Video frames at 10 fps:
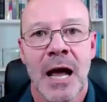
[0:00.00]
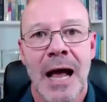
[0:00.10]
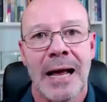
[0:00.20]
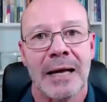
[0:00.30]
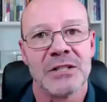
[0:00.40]

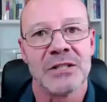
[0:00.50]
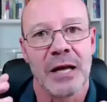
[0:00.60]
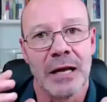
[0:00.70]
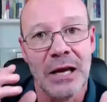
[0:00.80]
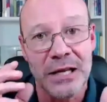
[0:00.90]
and
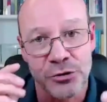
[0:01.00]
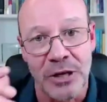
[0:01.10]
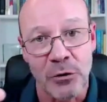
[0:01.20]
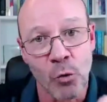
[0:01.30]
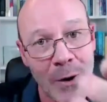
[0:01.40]

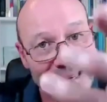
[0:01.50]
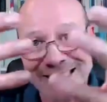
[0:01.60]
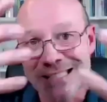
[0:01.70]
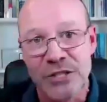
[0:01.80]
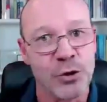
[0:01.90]
literally
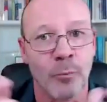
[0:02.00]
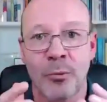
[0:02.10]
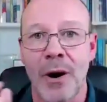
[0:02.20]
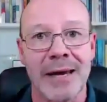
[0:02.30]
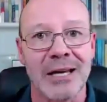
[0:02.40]
rinses your
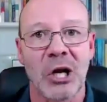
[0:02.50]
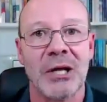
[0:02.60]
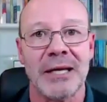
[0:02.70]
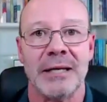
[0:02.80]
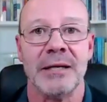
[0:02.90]
brain
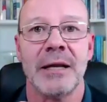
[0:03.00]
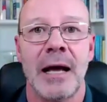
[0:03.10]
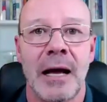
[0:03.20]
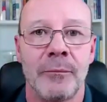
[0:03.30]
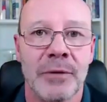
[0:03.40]
clean,
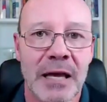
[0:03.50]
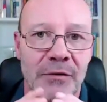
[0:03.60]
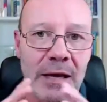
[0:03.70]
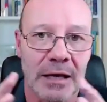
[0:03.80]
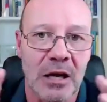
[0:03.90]

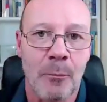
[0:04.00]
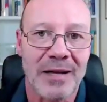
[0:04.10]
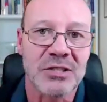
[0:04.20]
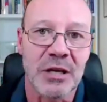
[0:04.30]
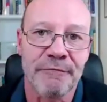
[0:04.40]
giving it
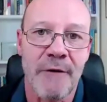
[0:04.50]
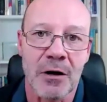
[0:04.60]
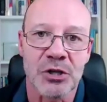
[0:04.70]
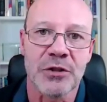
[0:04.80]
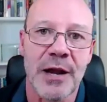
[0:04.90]
capacity to
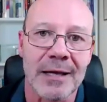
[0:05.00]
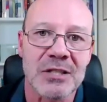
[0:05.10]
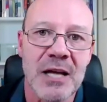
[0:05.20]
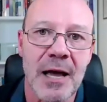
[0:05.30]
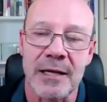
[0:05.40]
function the
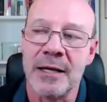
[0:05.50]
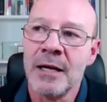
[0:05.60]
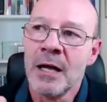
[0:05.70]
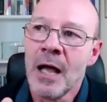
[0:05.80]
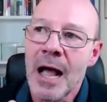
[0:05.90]
next day.
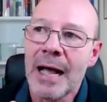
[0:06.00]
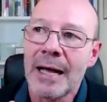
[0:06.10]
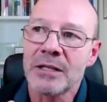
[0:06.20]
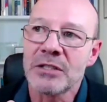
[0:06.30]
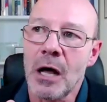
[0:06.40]

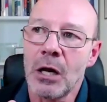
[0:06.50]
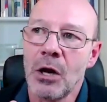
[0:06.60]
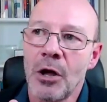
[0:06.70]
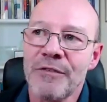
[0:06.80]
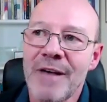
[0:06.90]
And a
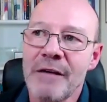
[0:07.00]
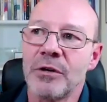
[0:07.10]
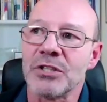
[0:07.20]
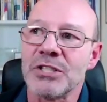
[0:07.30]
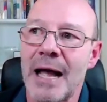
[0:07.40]
lot of
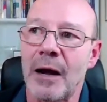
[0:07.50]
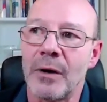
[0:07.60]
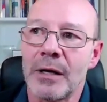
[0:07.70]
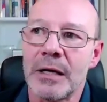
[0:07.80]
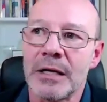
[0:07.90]
evidence
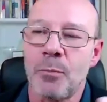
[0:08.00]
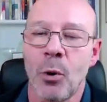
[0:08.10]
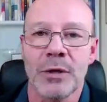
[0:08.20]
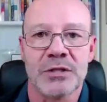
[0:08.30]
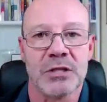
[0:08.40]
now is
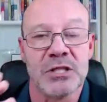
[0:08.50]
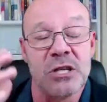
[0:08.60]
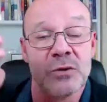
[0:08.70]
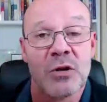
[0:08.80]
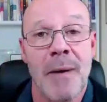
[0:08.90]
pointed
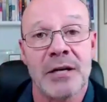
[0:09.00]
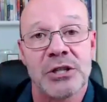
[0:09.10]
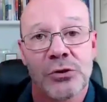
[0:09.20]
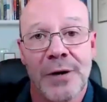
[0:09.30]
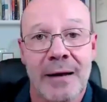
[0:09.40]
to
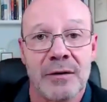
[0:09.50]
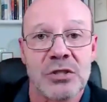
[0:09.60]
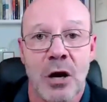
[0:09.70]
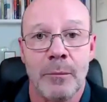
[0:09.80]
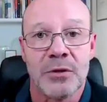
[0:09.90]
dementia and
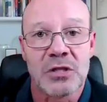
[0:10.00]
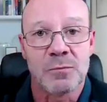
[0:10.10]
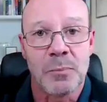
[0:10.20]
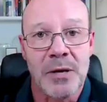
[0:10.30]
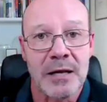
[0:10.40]
Alzheimer's as
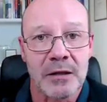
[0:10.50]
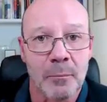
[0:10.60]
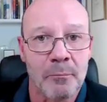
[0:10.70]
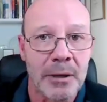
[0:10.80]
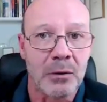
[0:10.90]
being the
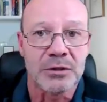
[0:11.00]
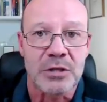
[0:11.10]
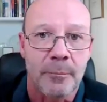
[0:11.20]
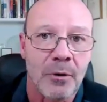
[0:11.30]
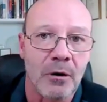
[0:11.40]

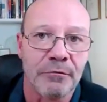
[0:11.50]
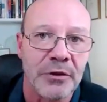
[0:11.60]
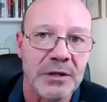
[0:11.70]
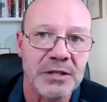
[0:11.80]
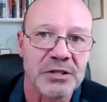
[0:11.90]
buildup of
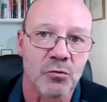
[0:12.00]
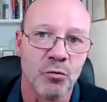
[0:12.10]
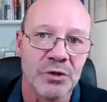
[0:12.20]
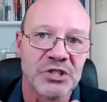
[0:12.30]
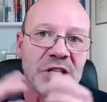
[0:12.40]
these
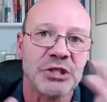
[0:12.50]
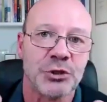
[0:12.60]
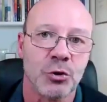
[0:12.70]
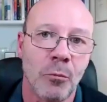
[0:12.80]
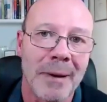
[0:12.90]

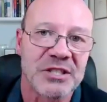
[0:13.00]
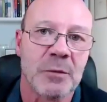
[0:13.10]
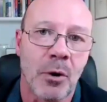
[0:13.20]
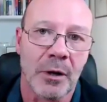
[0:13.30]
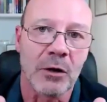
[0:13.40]
residual
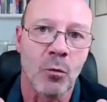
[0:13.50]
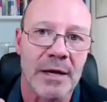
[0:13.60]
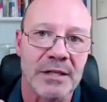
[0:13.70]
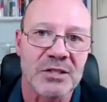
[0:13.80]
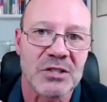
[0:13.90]
metabolic
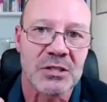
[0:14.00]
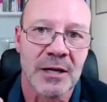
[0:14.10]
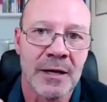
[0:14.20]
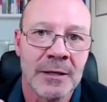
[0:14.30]
wastes,